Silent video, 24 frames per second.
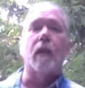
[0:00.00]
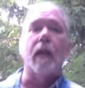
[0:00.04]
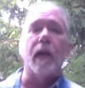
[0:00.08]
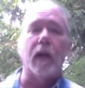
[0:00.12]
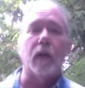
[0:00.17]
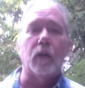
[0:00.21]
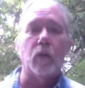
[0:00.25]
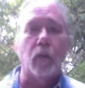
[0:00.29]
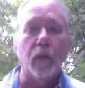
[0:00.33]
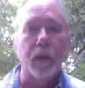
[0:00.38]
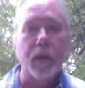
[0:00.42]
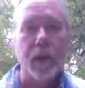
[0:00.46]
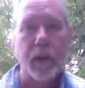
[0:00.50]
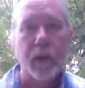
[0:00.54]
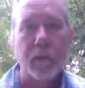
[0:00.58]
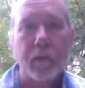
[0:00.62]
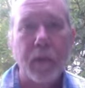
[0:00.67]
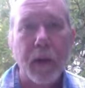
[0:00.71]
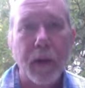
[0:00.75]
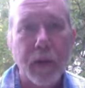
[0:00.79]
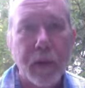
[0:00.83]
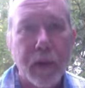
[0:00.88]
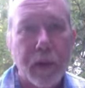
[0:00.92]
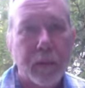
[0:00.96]
And one of the
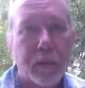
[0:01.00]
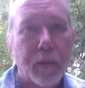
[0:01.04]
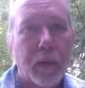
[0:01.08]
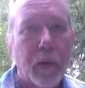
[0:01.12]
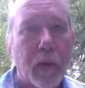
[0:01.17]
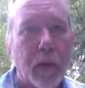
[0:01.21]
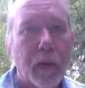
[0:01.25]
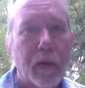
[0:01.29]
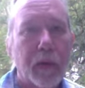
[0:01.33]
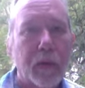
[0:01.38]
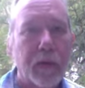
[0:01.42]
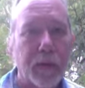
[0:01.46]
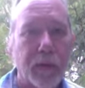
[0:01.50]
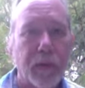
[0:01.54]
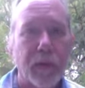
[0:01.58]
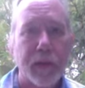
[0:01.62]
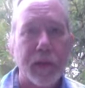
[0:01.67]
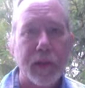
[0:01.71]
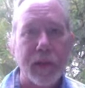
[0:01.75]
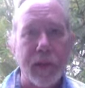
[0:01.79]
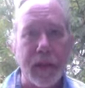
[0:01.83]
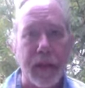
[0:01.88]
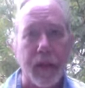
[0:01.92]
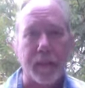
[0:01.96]
most important
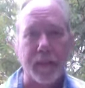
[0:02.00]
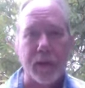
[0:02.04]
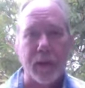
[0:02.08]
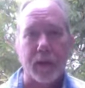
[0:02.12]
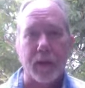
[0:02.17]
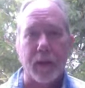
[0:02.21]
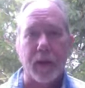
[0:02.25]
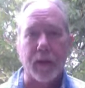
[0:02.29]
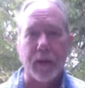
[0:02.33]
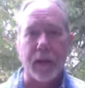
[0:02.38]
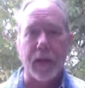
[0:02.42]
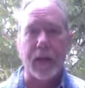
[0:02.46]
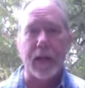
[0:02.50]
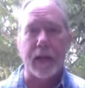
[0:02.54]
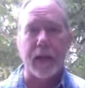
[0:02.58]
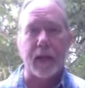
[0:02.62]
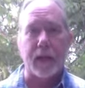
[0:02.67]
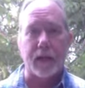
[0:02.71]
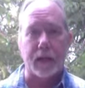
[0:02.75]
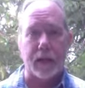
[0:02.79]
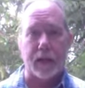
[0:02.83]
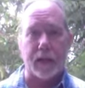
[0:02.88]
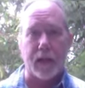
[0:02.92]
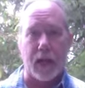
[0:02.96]
first steps about getting
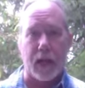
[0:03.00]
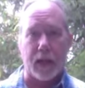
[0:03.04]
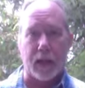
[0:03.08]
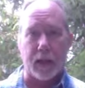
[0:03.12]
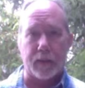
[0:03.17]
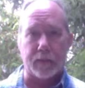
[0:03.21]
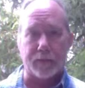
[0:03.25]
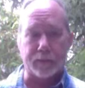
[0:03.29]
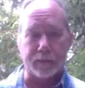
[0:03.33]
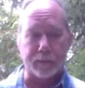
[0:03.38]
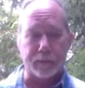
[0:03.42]
unstuck